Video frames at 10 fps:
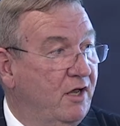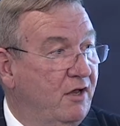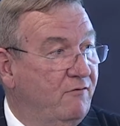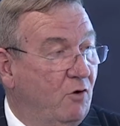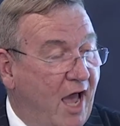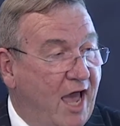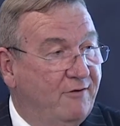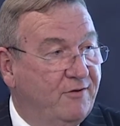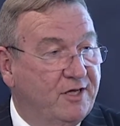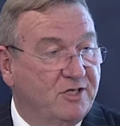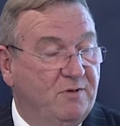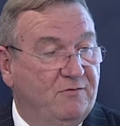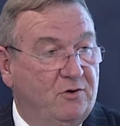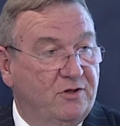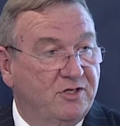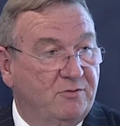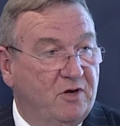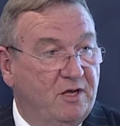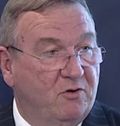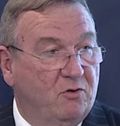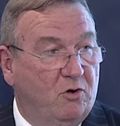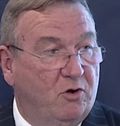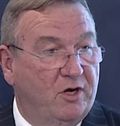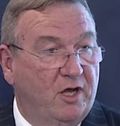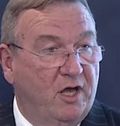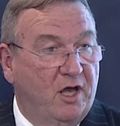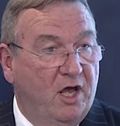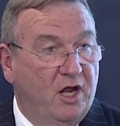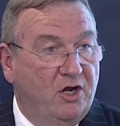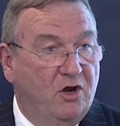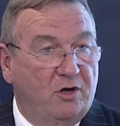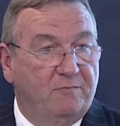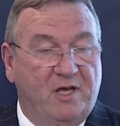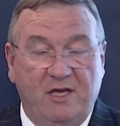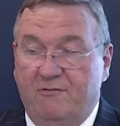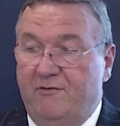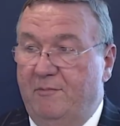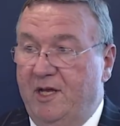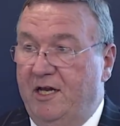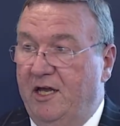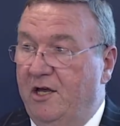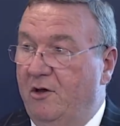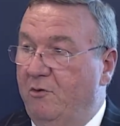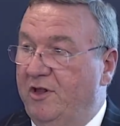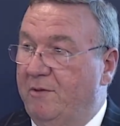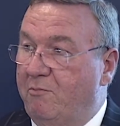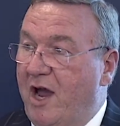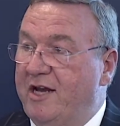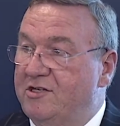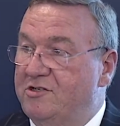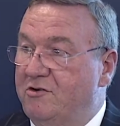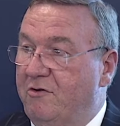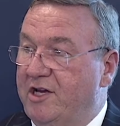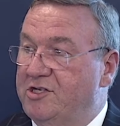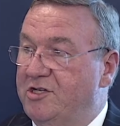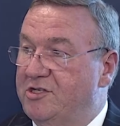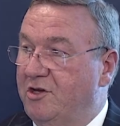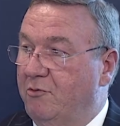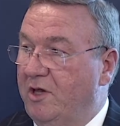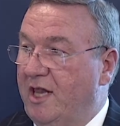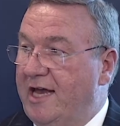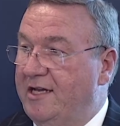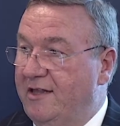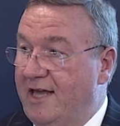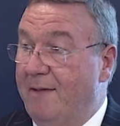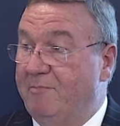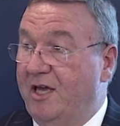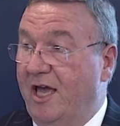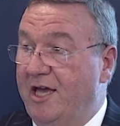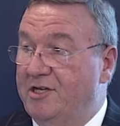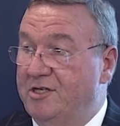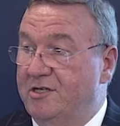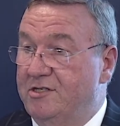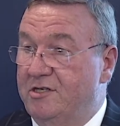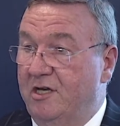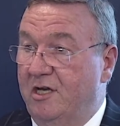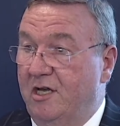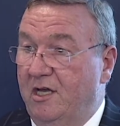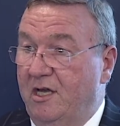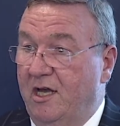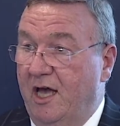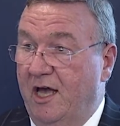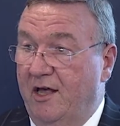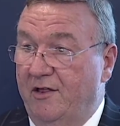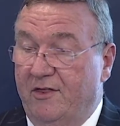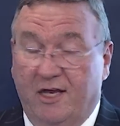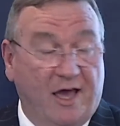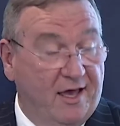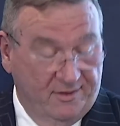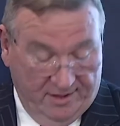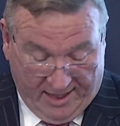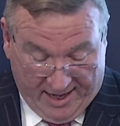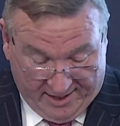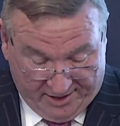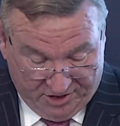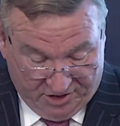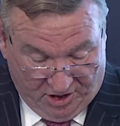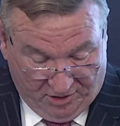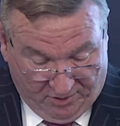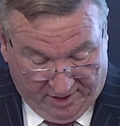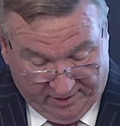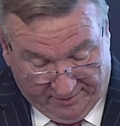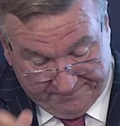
for advocates before the Supreme Court not being familiar with the practice directions that relate to the applications that they are concerned with.